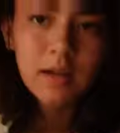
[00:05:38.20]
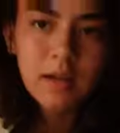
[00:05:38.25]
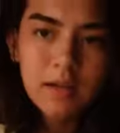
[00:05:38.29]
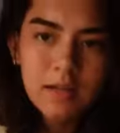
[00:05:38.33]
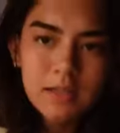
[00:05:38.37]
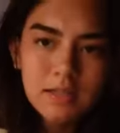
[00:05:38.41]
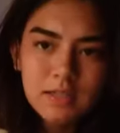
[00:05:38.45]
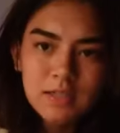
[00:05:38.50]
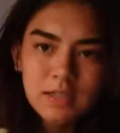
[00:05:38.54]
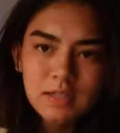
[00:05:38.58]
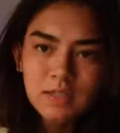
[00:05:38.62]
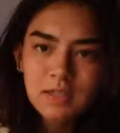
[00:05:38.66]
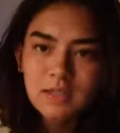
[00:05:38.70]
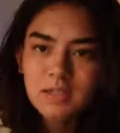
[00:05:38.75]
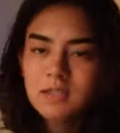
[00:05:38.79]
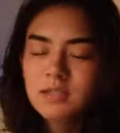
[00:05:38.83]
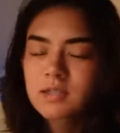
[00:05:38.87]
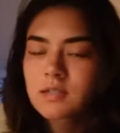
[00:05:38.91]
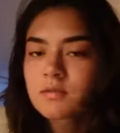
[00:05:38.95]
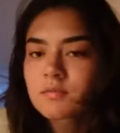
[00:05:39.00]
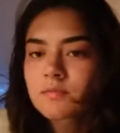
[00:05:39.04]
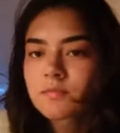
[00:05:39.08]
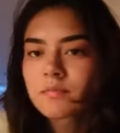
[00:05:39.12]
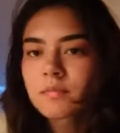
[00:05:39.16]
and
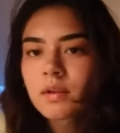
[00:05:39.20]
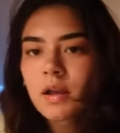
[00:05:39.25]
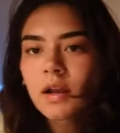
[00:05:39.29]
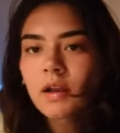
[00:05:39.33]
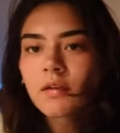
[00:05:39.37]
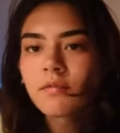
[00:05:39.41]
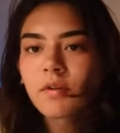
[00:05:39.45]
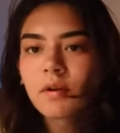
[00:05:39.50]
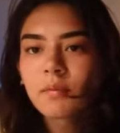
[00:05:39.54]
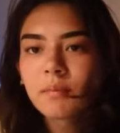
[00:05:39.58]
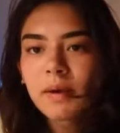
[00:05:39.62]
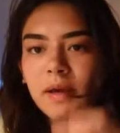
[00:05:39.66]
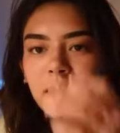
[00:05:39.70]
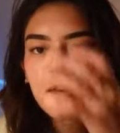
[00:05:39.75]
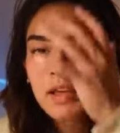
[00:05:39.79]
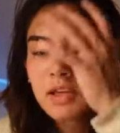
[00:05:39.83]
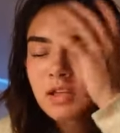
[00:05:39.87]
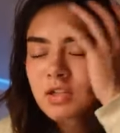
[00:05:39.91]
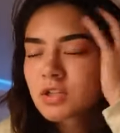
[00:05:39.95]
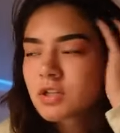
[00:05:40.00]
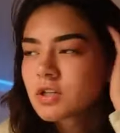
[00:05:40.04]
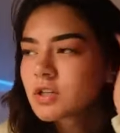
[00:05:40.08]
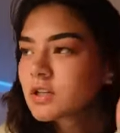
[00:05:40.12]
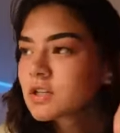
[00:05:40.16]
it's not even my
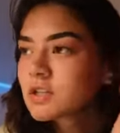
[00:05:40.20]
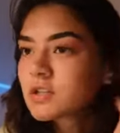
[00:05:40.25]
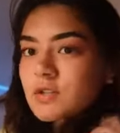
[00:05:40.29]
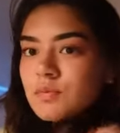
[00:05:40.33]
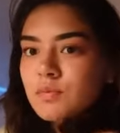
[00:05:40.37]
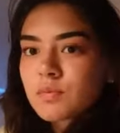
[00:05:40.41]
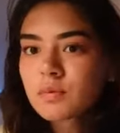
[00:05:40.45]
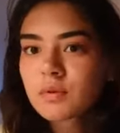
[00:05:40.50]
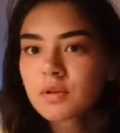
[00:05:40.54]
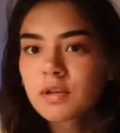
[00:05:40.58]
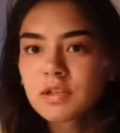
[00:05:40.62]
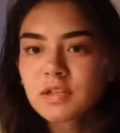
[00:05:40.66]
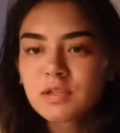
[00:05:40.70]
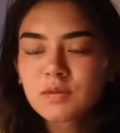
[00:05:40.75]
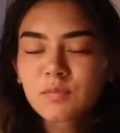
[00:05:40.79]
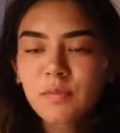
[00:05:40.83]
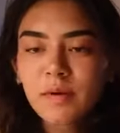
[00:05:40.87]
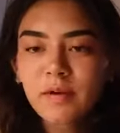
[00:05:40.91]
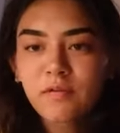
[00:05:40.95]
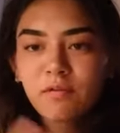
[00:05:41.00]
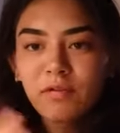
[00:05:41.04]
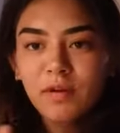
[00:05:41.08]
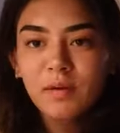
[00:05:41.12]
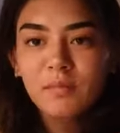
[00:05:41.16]
kitchen. It's
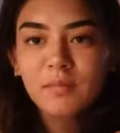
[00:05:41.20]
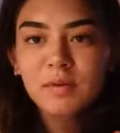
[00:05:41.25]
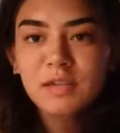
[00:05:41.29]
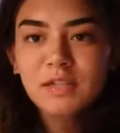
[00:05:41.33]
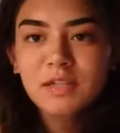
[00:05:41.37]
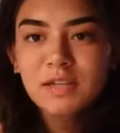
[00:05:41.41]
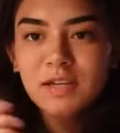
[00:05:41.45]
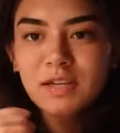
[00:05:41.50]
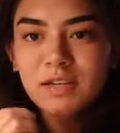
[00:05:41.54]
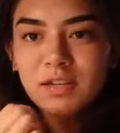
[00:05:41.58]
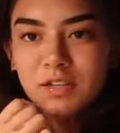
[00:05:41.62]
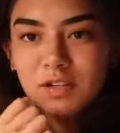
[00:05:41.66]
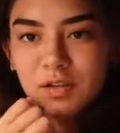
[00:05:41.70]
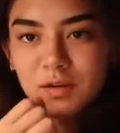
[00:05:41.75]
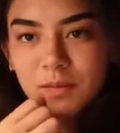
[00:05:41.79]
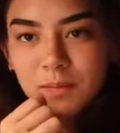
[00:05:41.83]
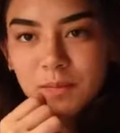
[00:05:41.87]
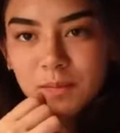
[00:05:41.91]
my family's kitchen.